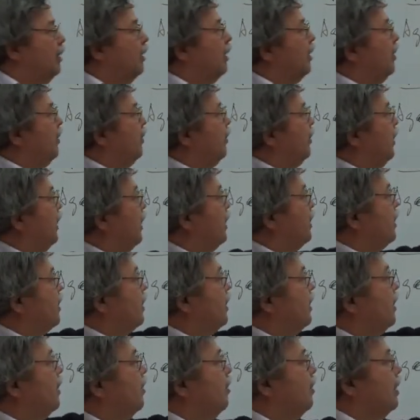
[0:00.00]
If we
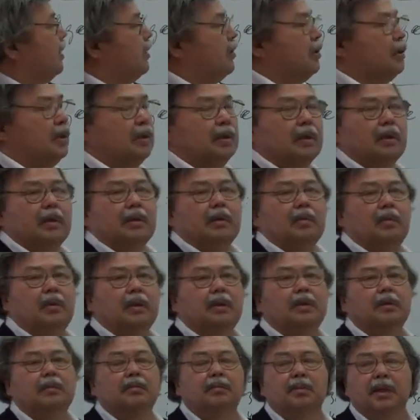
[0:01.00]
ask the question,
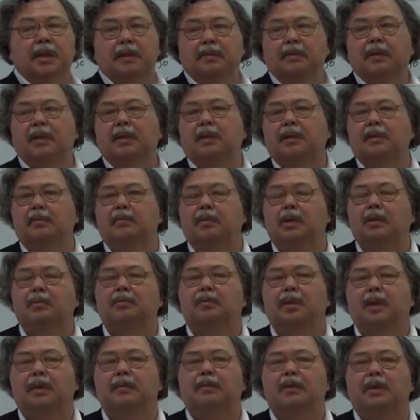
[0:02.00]
what
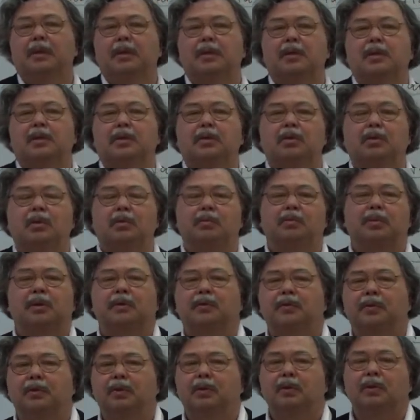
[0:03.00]
beverage do you
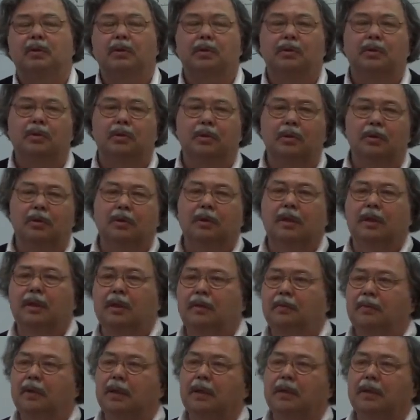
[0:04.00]
prefer, you do not
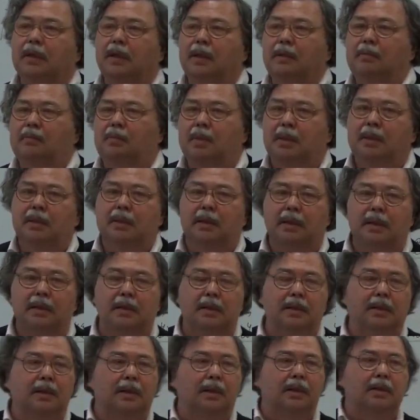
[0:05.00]
give a number
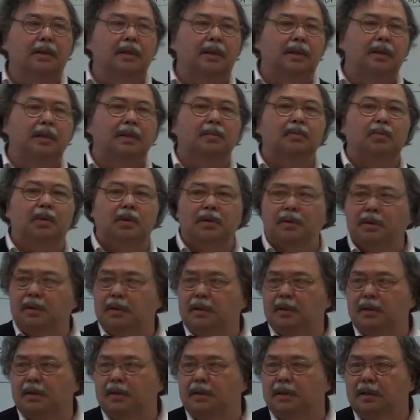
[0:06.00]
as a
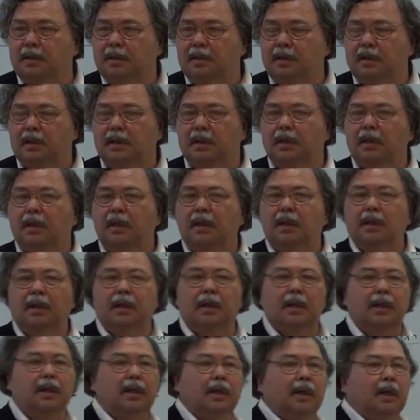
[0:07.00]
response.
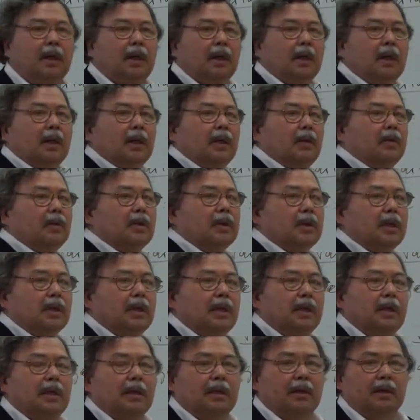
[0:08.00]
Okay, you
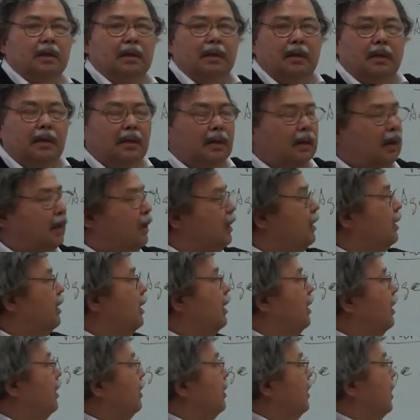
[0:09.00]
say
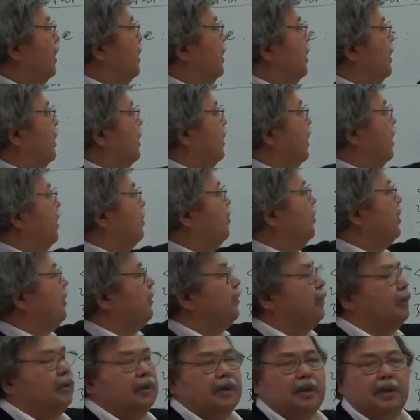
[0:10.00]
I
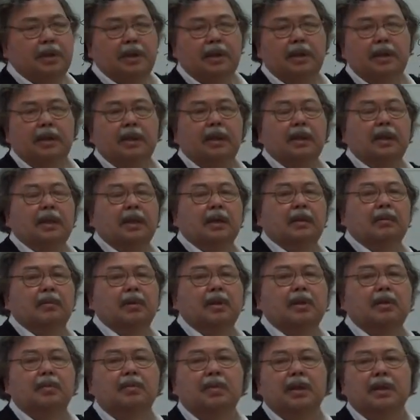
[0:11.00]
prefer tea,
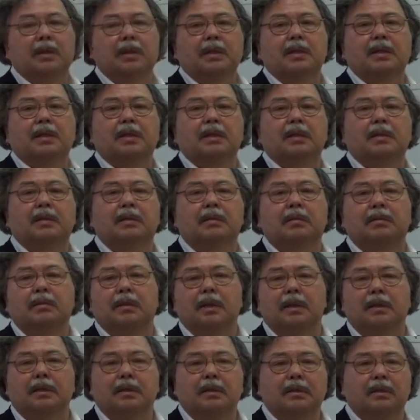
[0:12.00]
which means
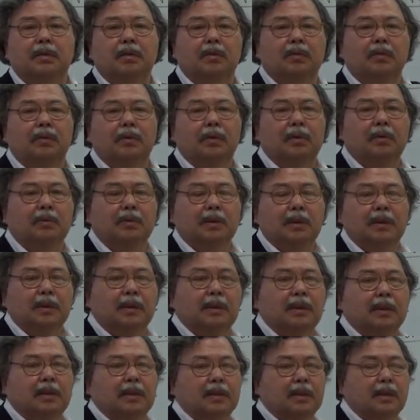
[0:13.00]
that you fall
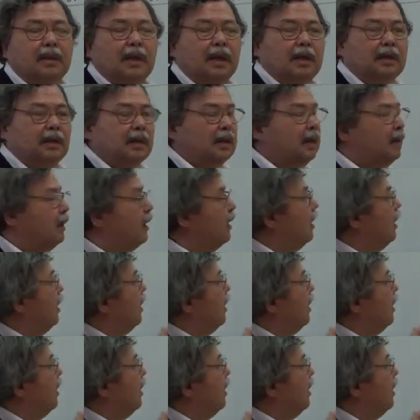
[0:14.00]
within this category.